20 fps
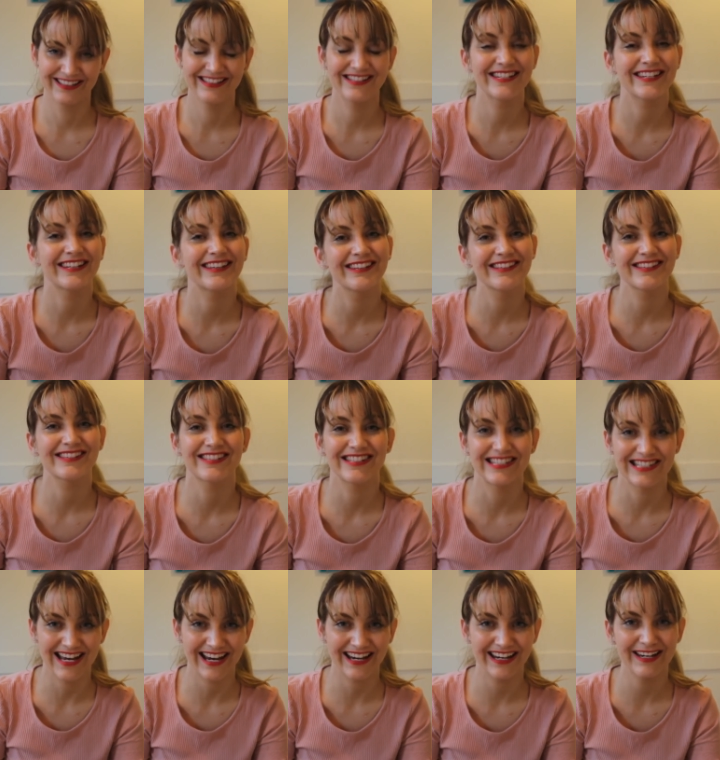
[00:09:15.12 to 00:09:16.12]
To this
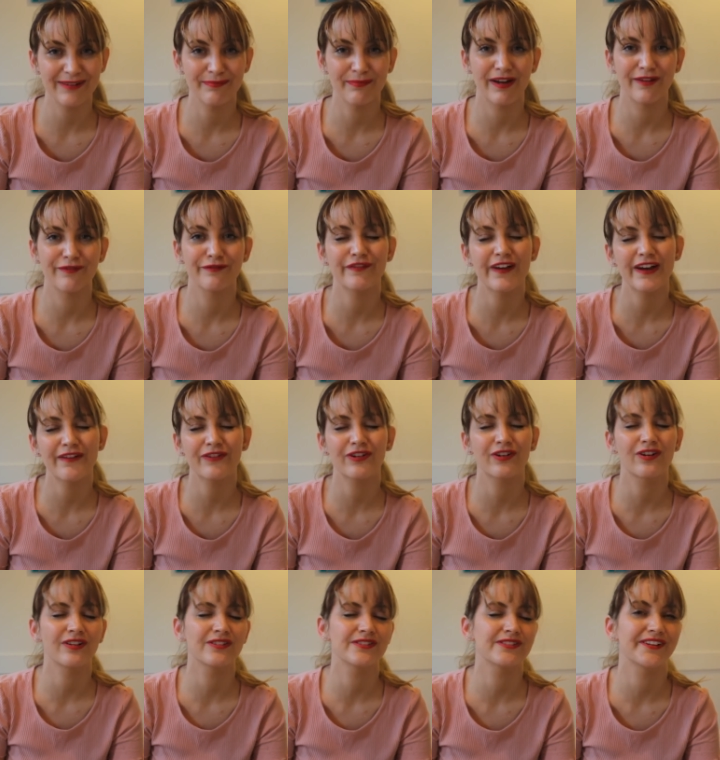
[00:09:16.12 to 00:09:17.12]
day, my favourite
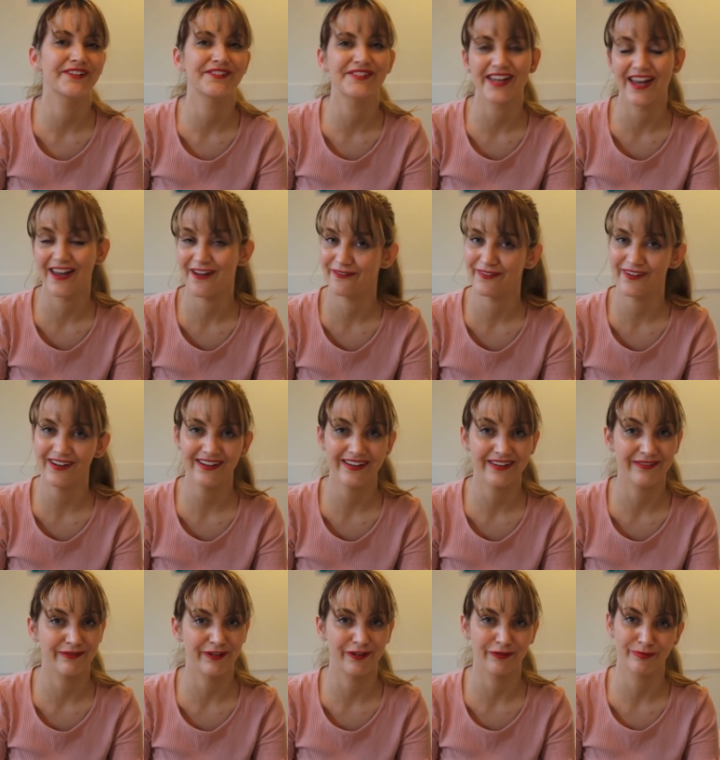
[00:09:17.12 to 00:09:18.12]
consults ever
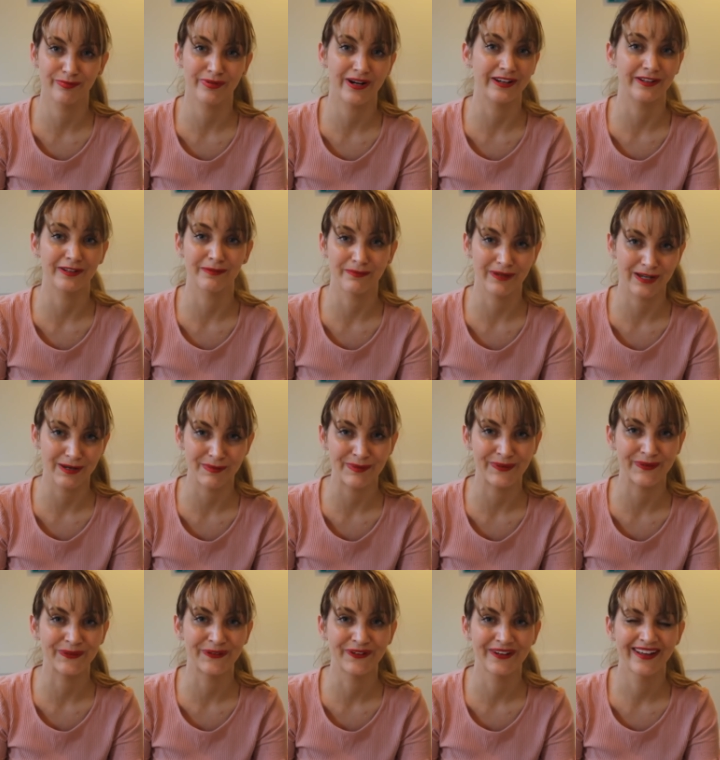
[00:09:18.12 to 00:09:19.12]
involve pregnant
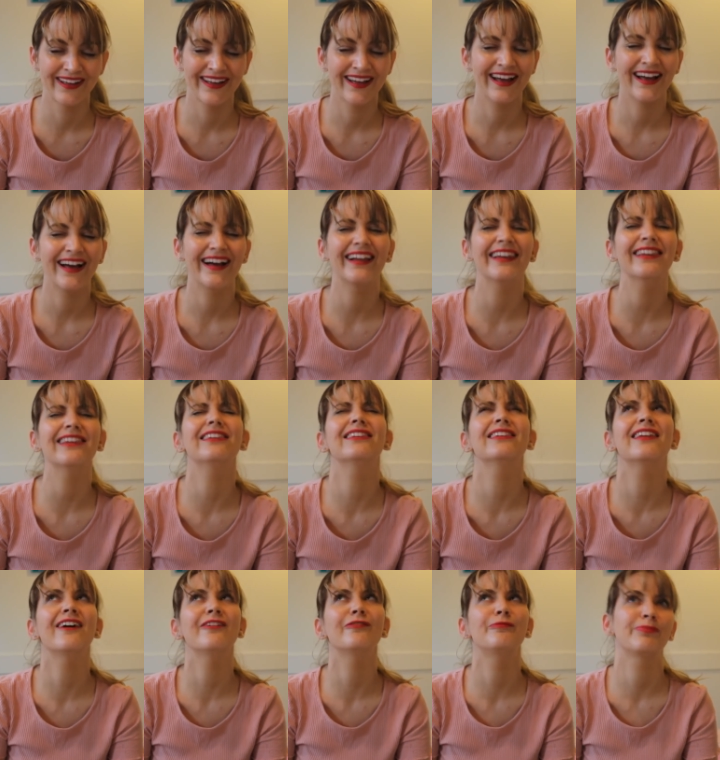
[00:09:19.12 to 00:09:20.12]
people. I
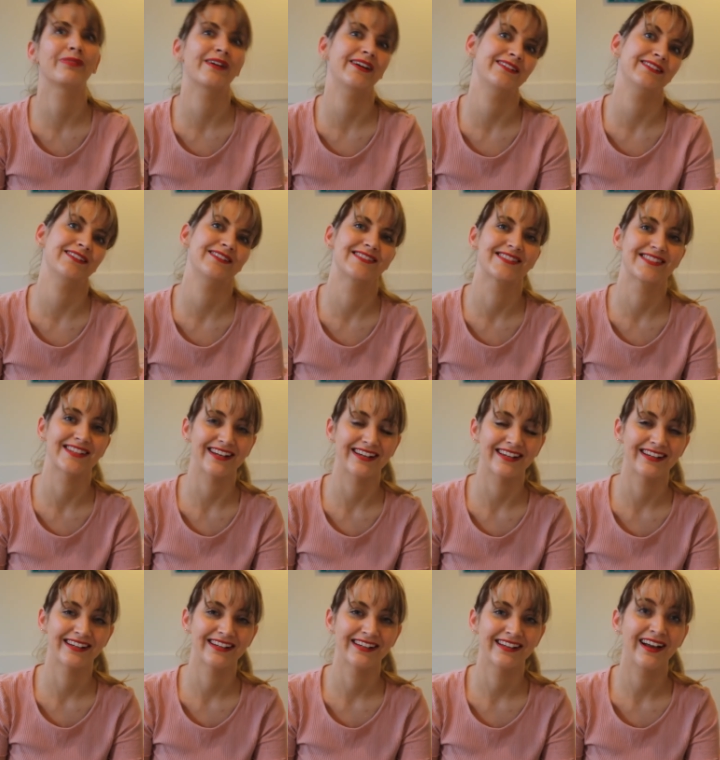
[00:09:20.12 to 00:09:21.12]
love pregnancy.
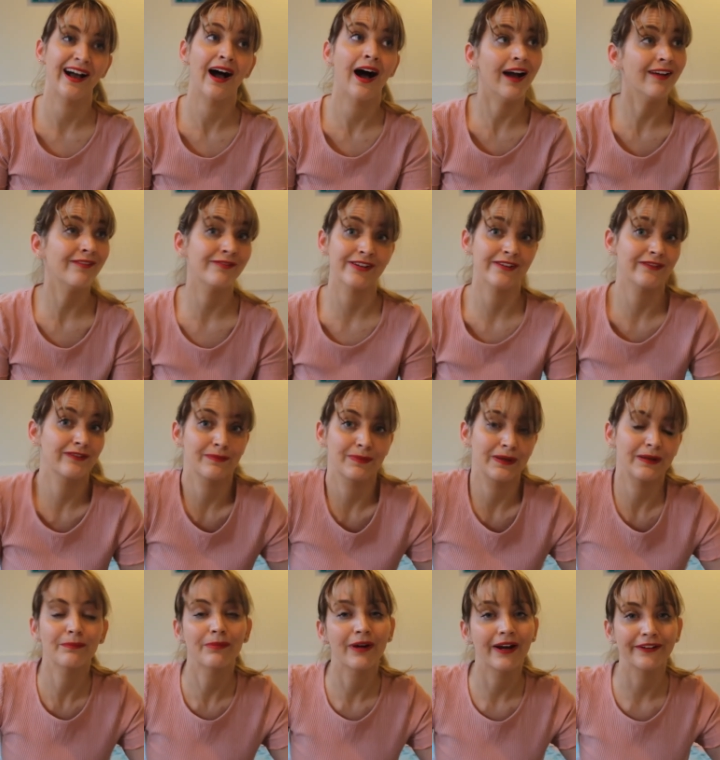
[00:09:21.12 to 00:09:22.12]
I've never
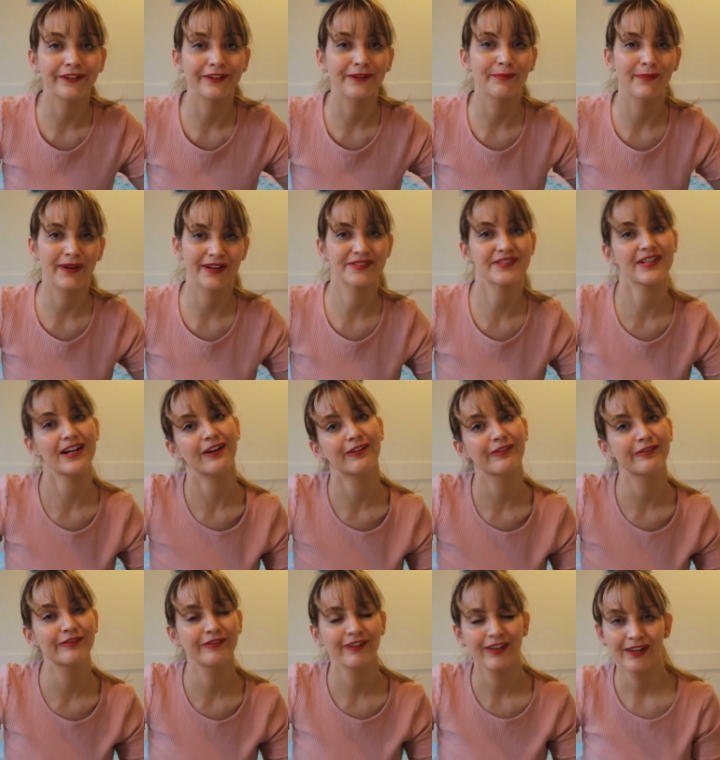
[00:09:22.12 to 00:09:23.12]
been pregnant
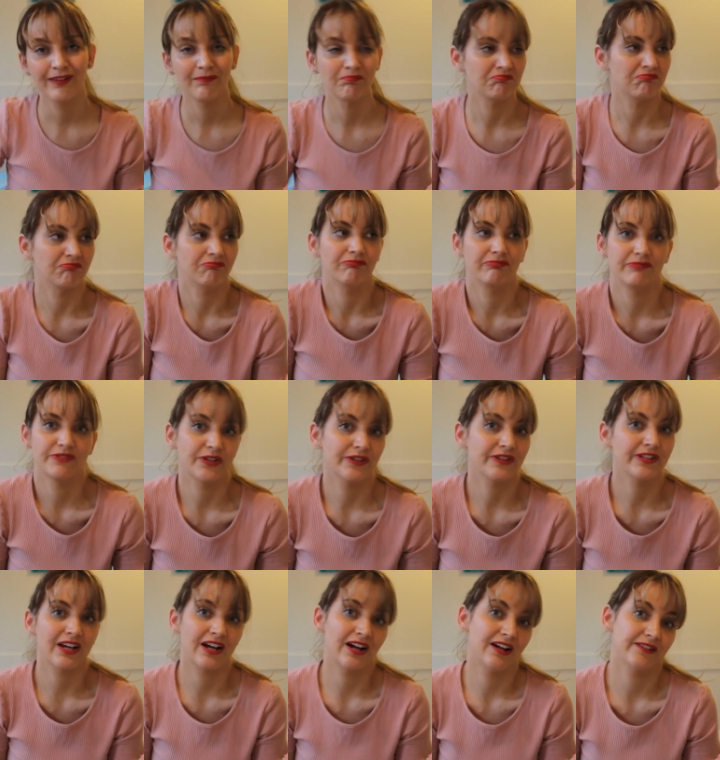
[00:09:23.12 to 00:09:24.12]
myself. It's on
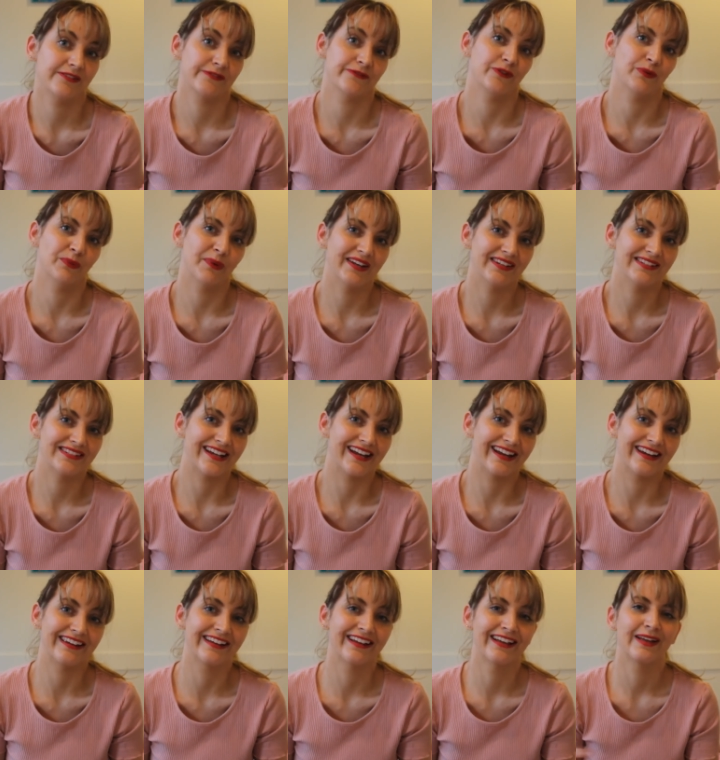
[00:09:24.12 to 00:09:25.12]
the cards for one
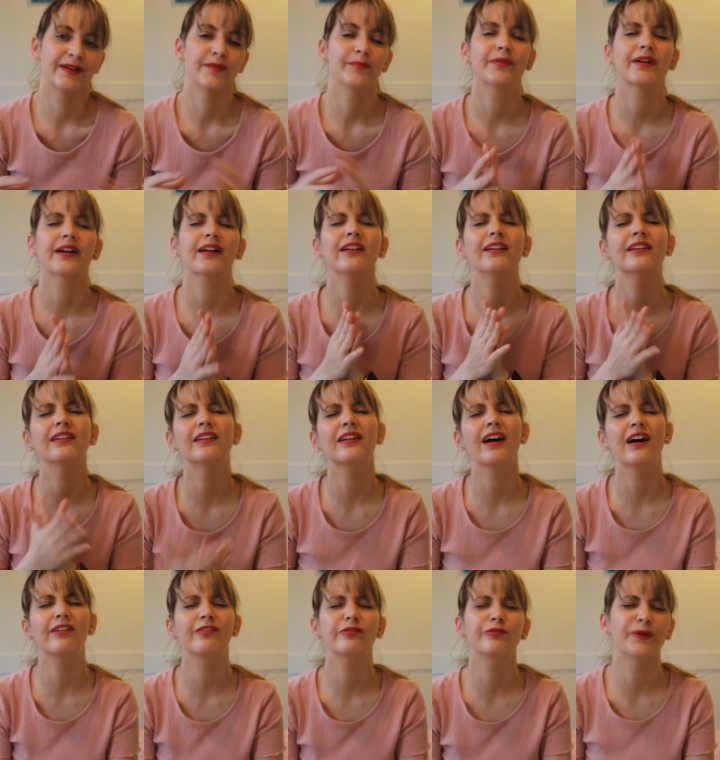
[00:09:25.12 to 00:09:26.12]
day, but I
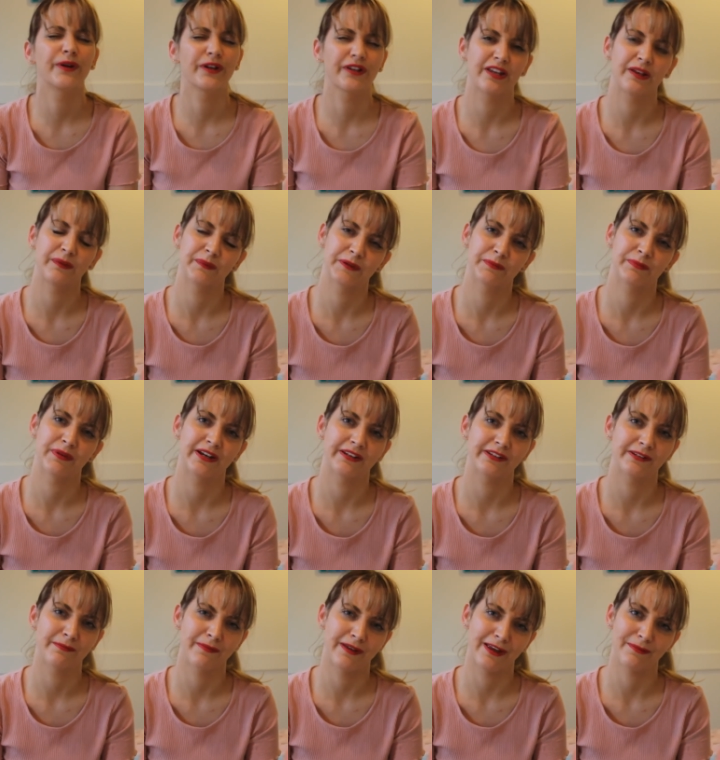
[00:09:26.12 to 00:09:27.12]
love working with
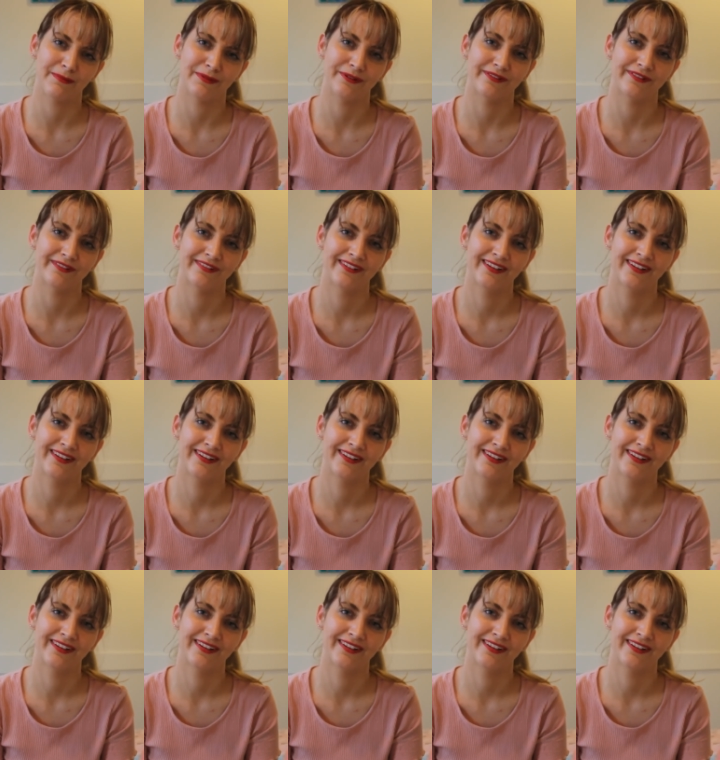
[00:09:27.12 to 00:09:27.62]
pregnant people.